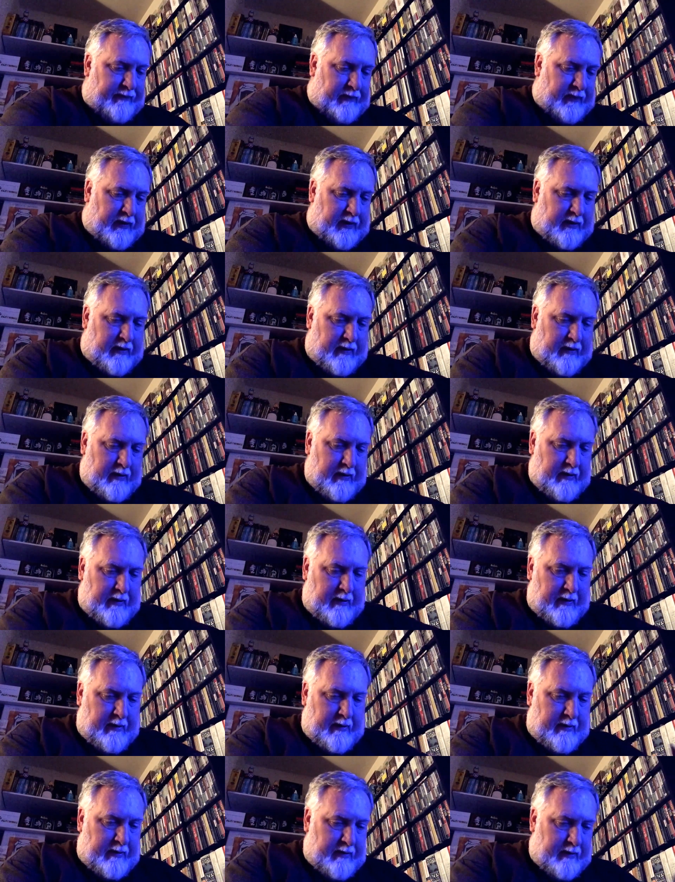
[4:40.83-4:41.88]

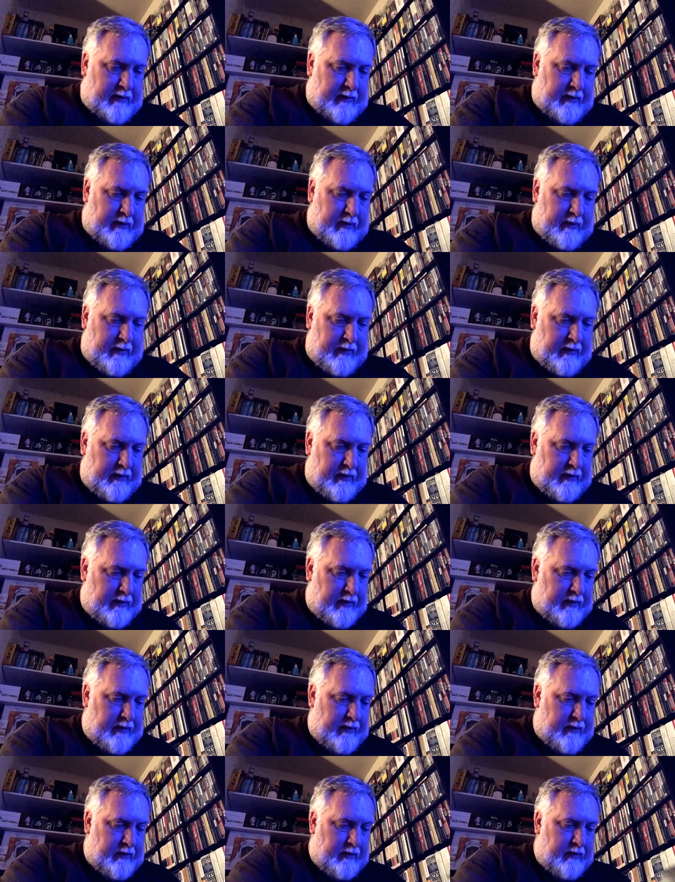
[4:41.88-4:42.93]

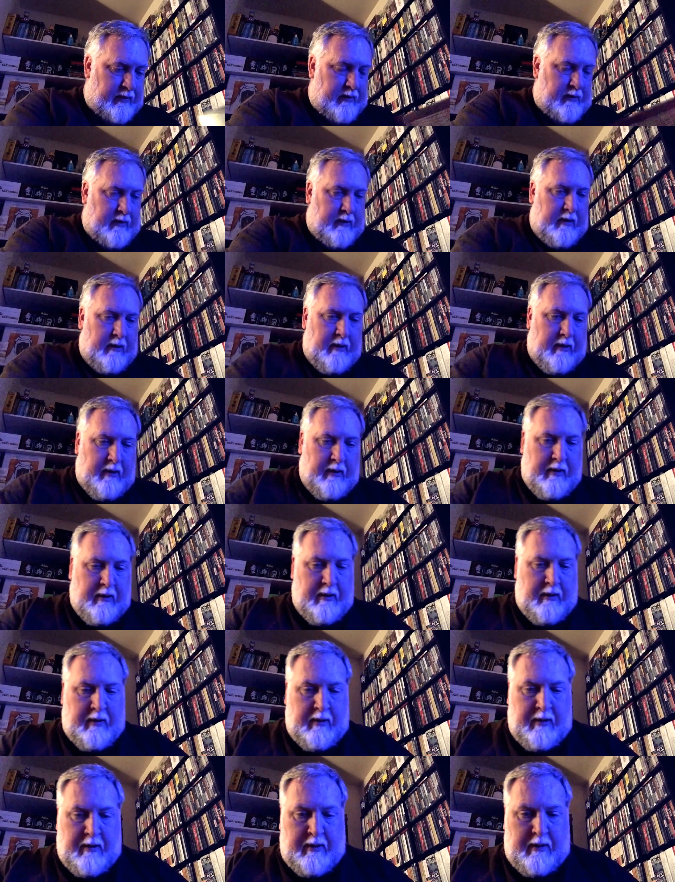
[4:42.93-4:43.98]
Nobody speaks.